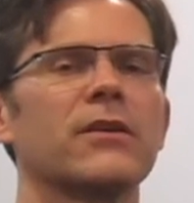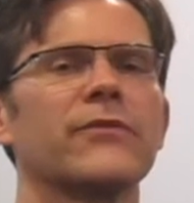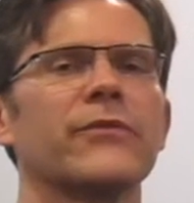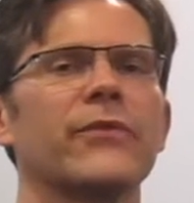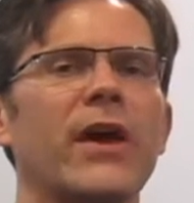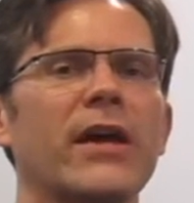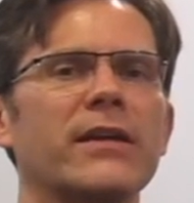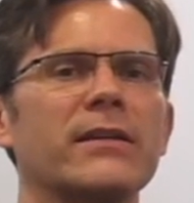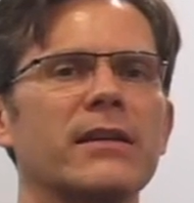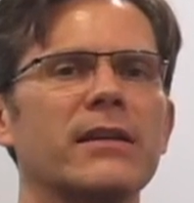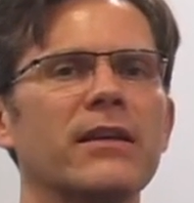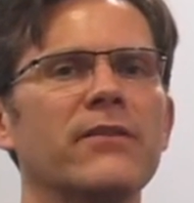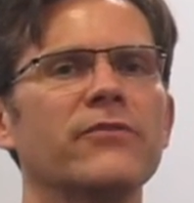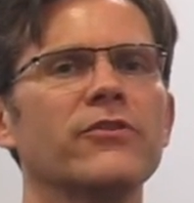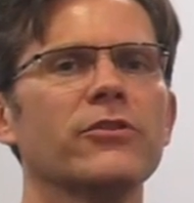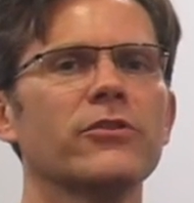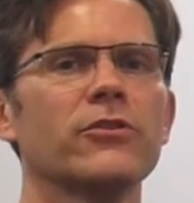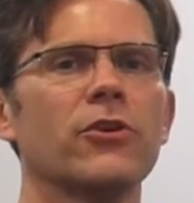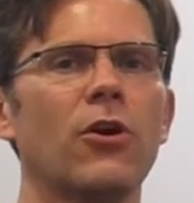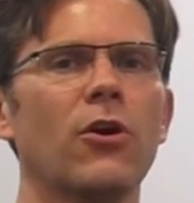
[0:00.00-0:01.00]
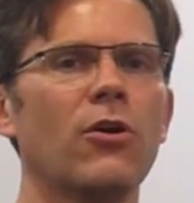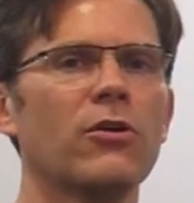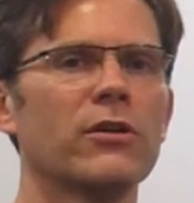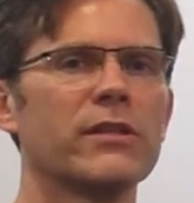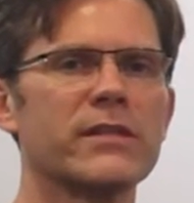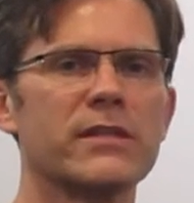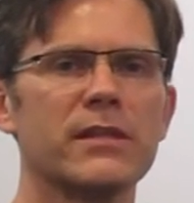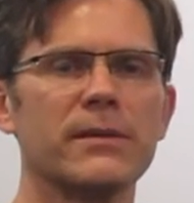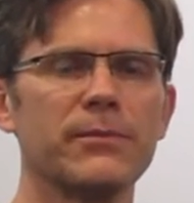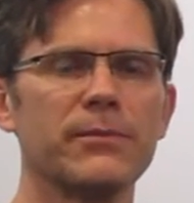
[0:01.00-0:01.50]
In fact, if your goal
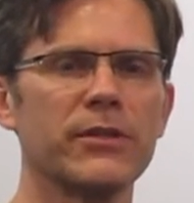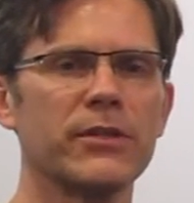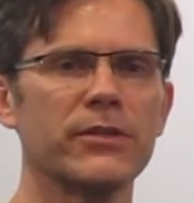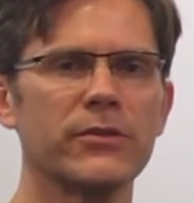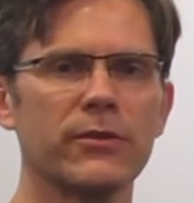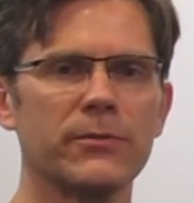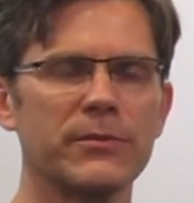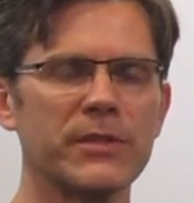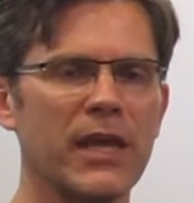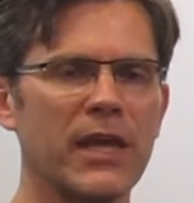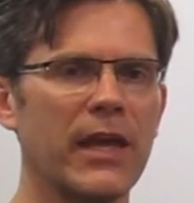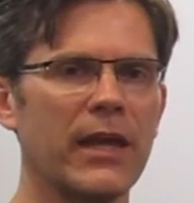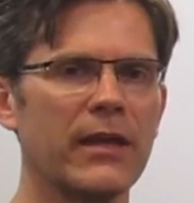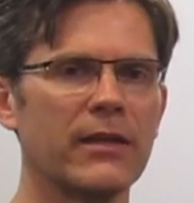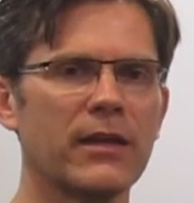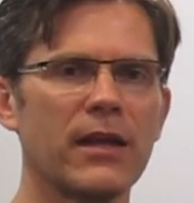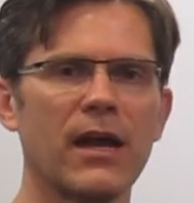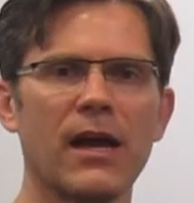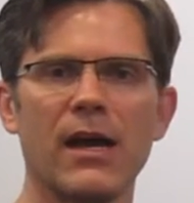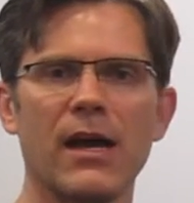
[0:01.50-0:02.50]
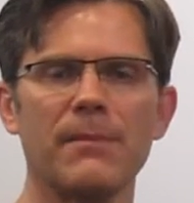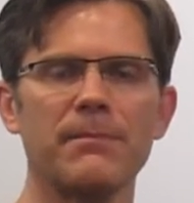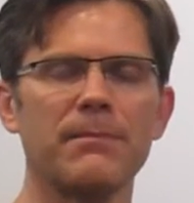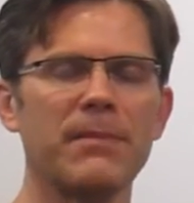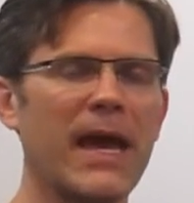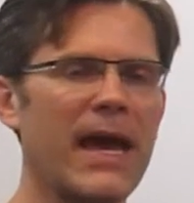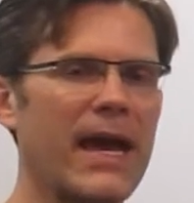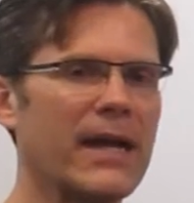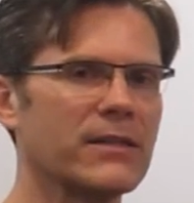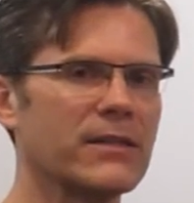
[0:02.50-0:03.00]
is simply to obtain
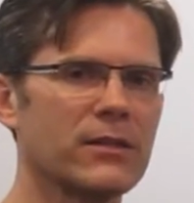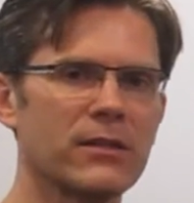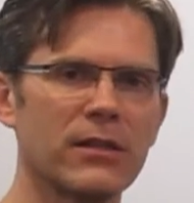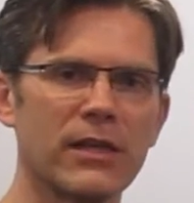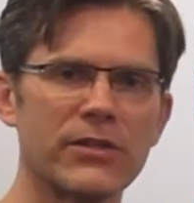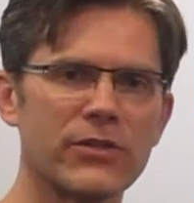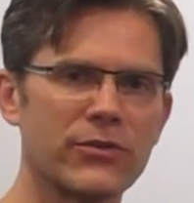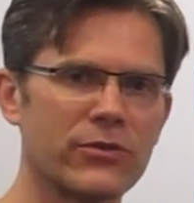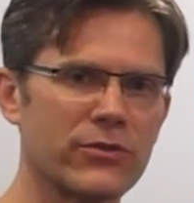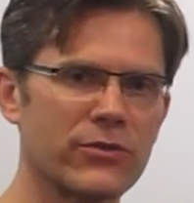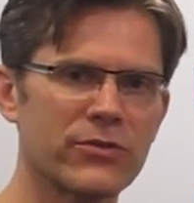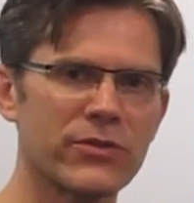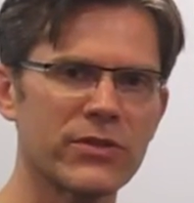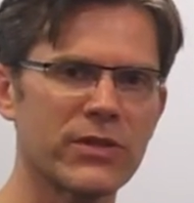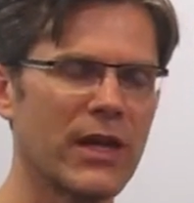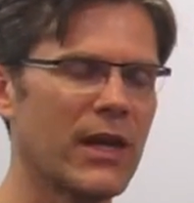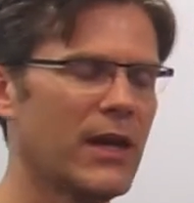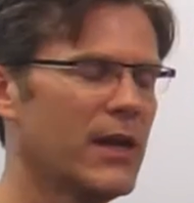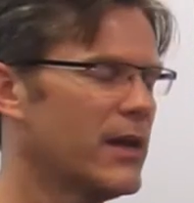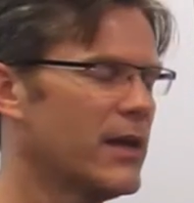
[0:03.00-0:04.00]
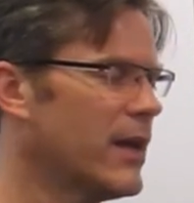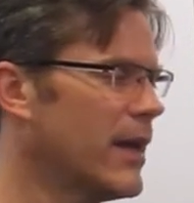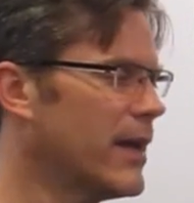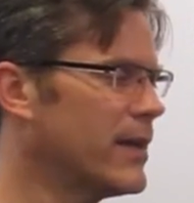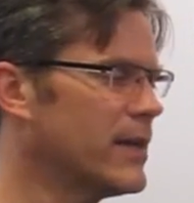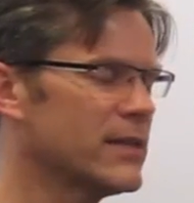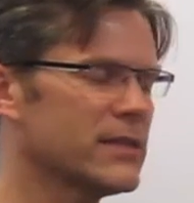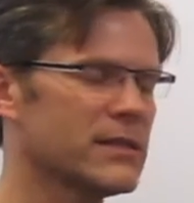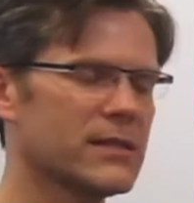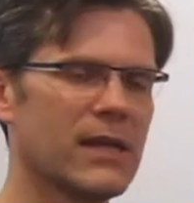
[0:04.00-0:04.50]
compact clusters
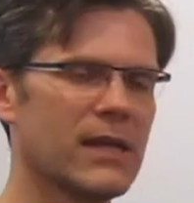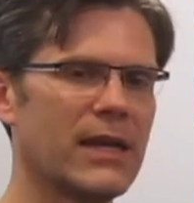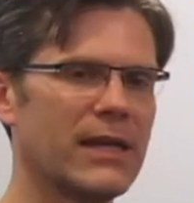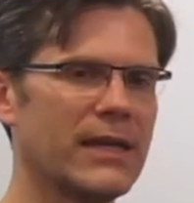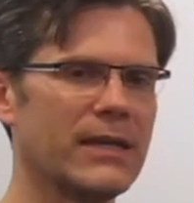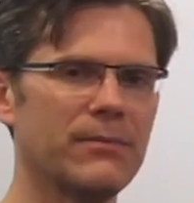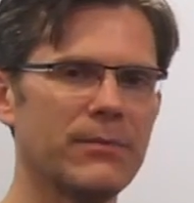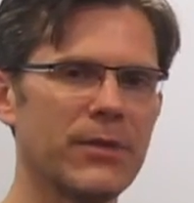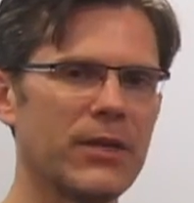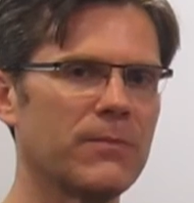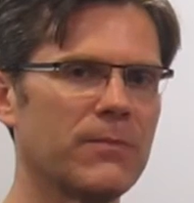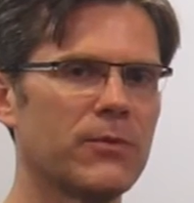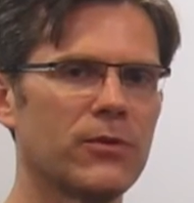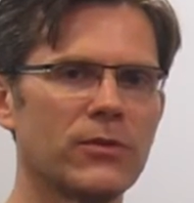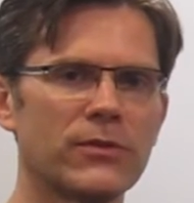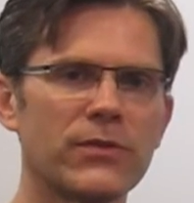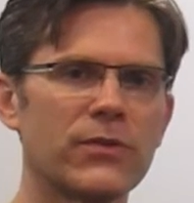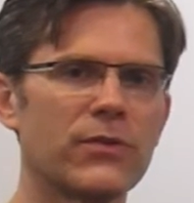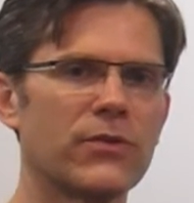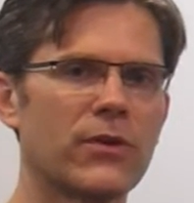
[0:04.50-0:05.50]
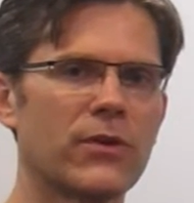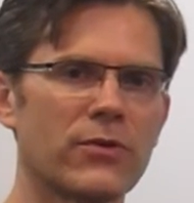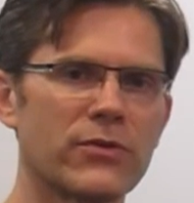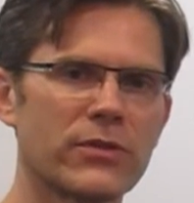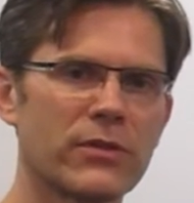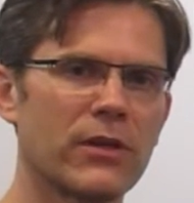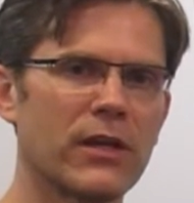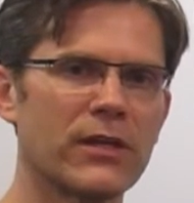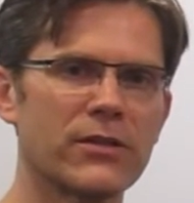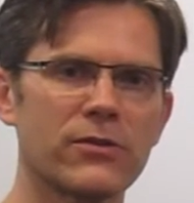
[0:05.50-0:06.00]
and assign people to
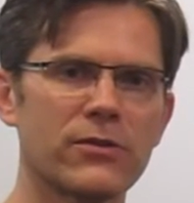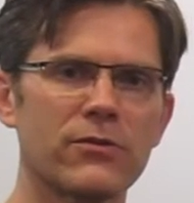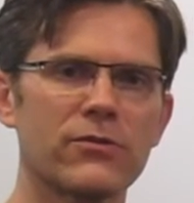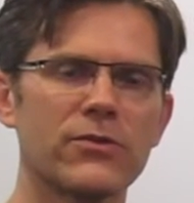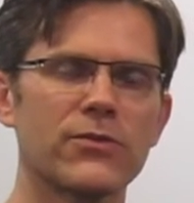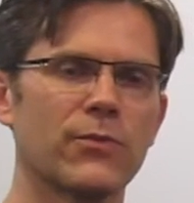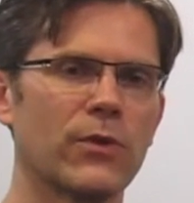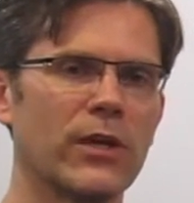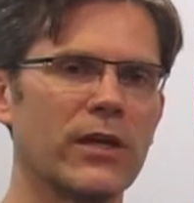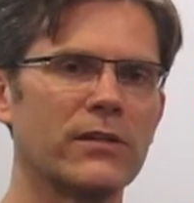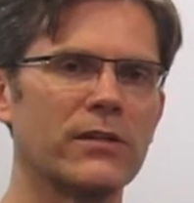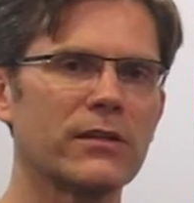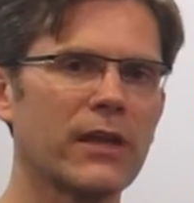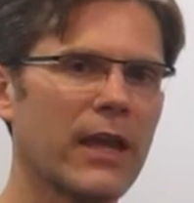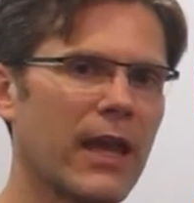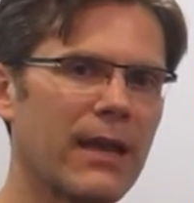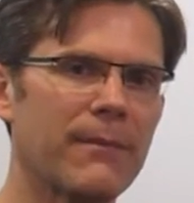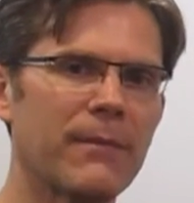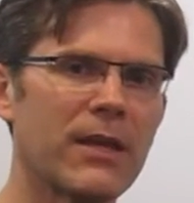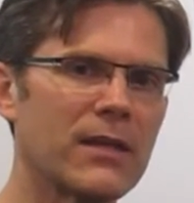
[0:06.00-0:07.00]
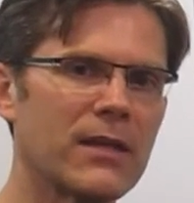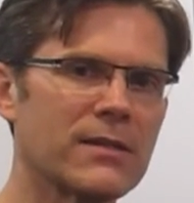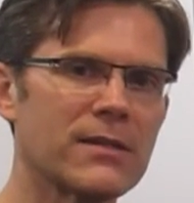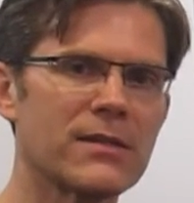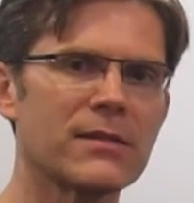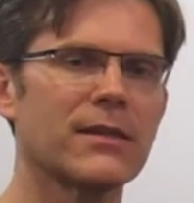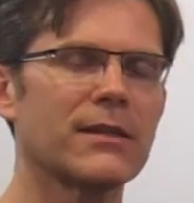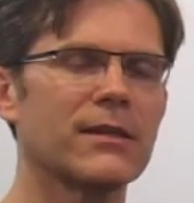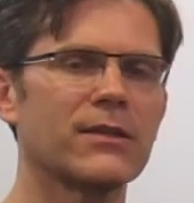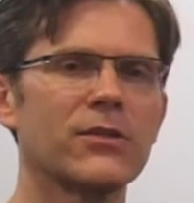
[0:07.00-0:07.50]
those clusters, well, K-Means
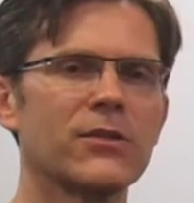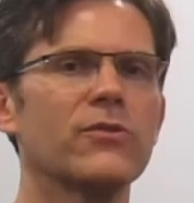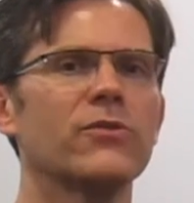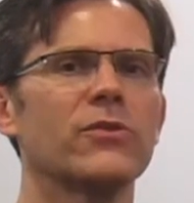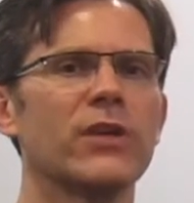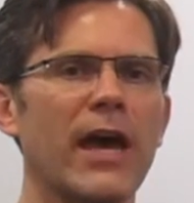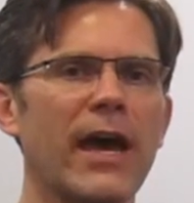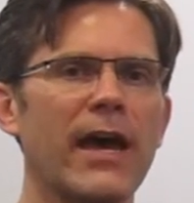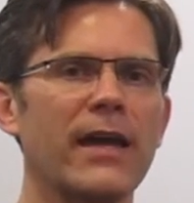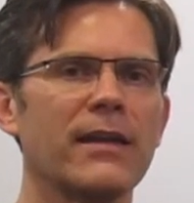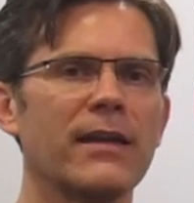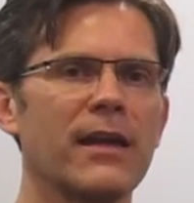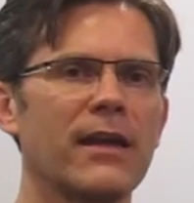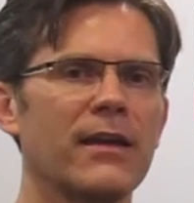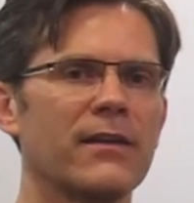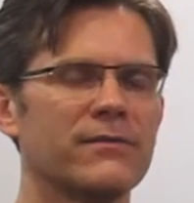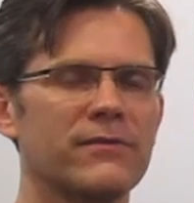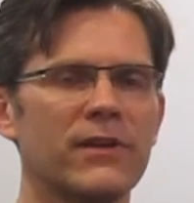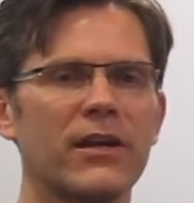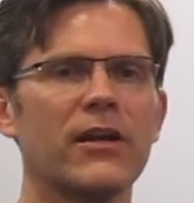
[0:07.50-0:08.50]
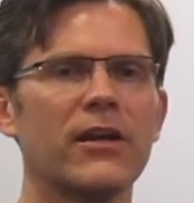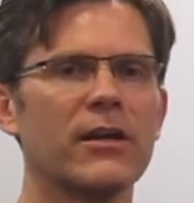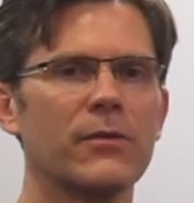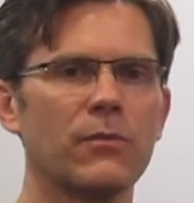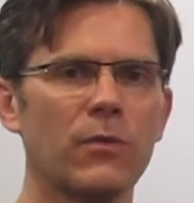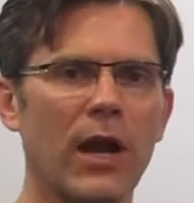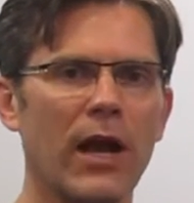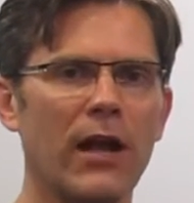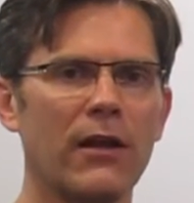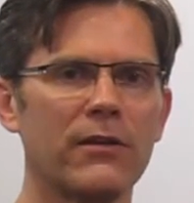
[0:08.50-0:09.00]
is going to do that
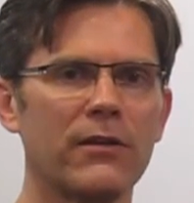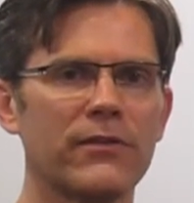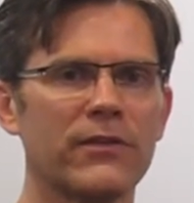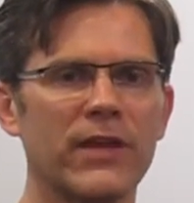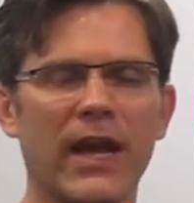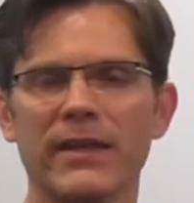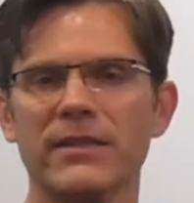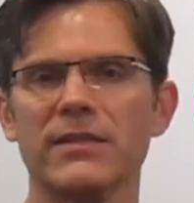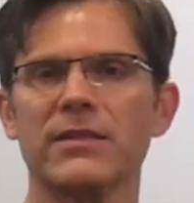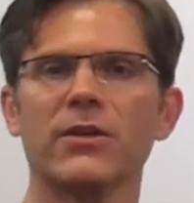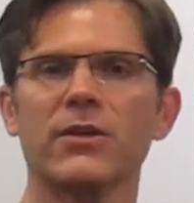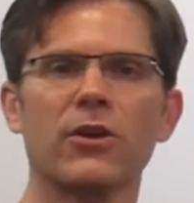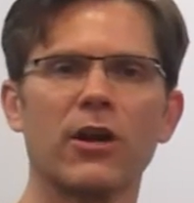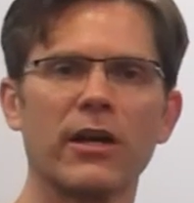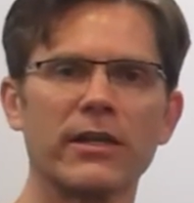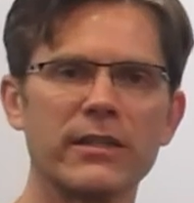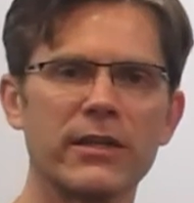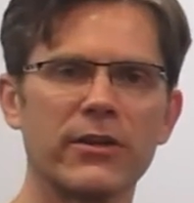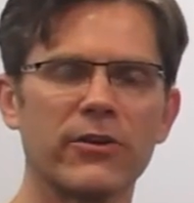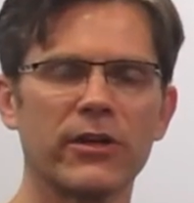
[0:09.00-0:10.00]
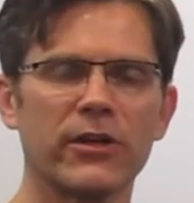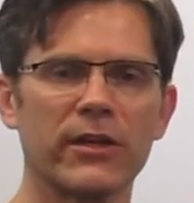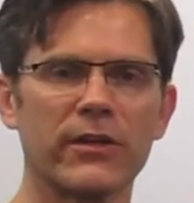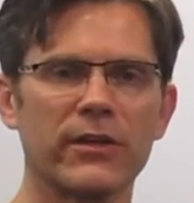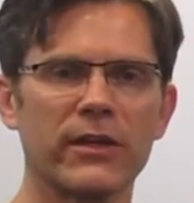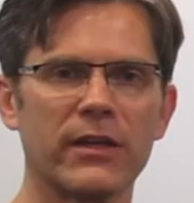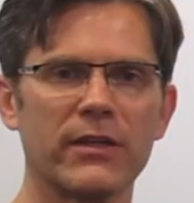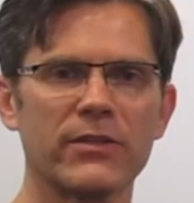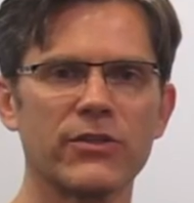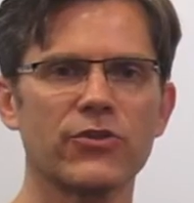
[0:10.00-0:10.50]
very well. That's the criteria
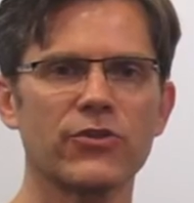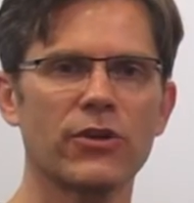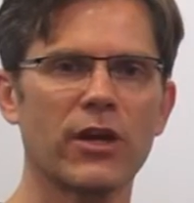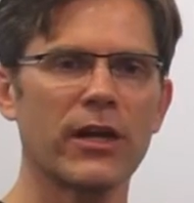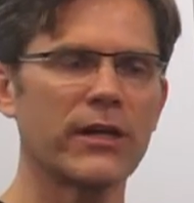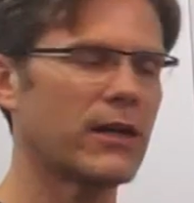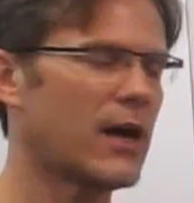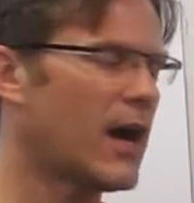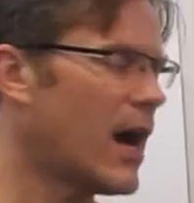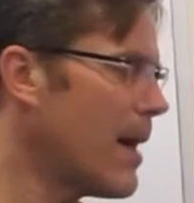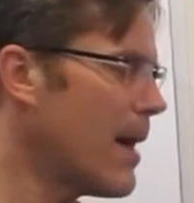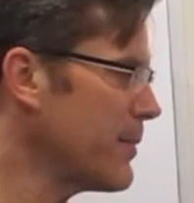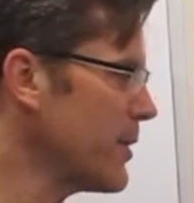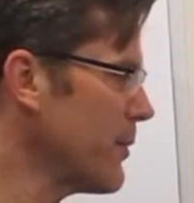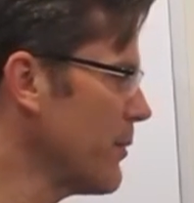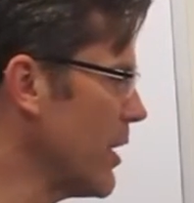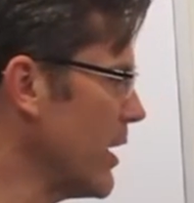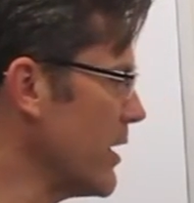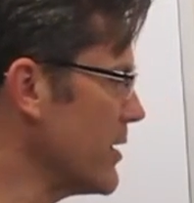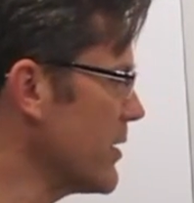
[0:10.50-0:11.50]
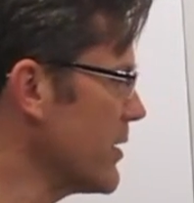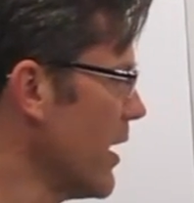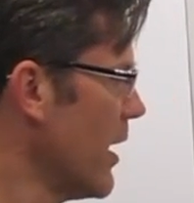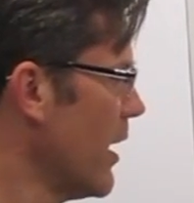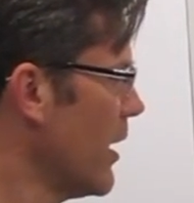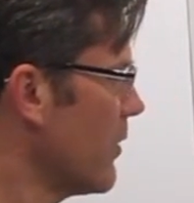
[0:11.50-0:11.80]
that it's trying to optimize.